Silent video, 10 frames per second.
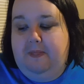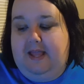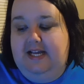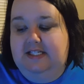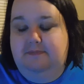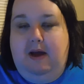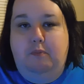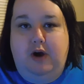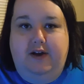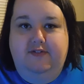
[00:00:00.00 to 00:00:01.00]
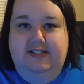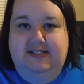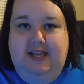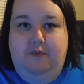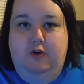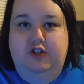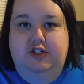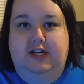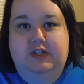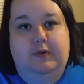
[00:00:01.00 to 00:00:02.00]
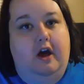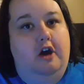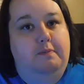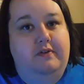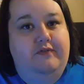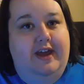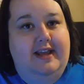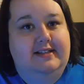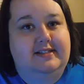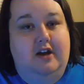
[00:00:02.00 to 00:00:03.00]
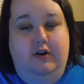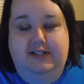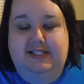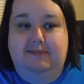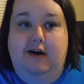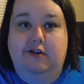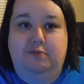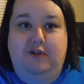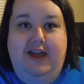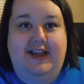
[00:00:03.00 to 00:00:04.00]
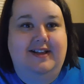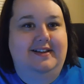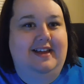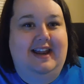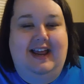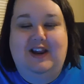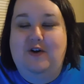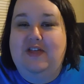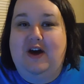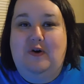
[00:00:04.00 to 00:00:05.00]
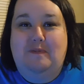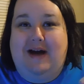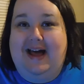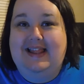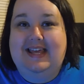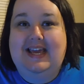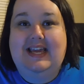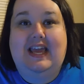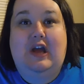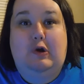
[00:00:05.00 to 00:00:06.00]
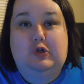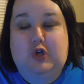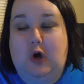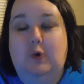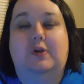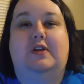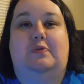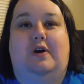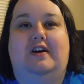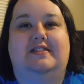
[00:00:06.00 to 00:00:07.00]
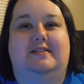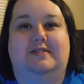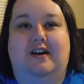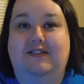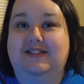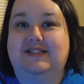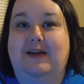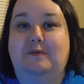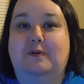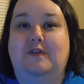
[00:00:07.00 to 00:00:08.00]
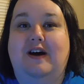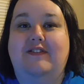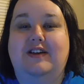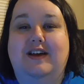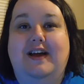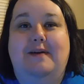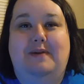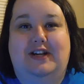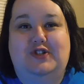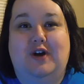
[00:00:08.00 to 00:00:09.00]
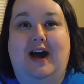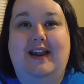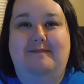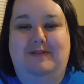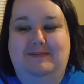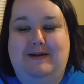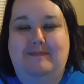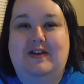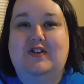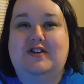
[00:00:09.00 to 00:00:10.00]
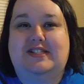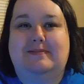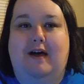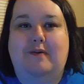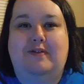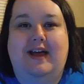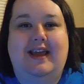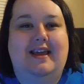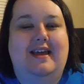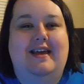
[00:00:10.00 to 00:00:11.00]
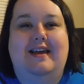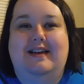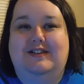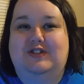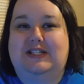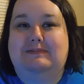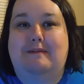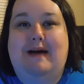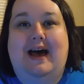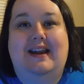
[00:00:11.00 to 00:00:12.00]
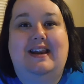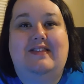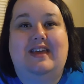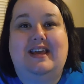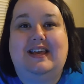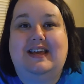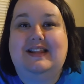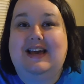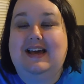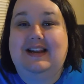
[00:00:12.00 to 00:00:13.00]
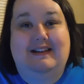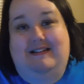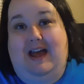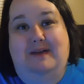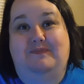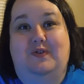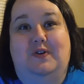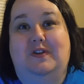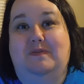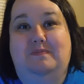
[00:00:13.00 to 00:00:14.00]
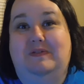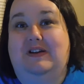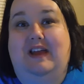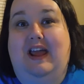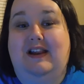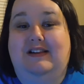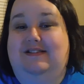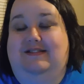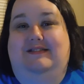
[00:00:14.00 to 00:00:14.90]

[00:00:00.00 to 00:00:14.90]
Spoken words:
is my breakfast sandwich. I do it open-faced on a smaller plate, and I know that whole mind thing, it totally works. I was always skeptical of it, but I tried it, putting my meal on a smaller plate, tricked my mind into thinking that I'm full, and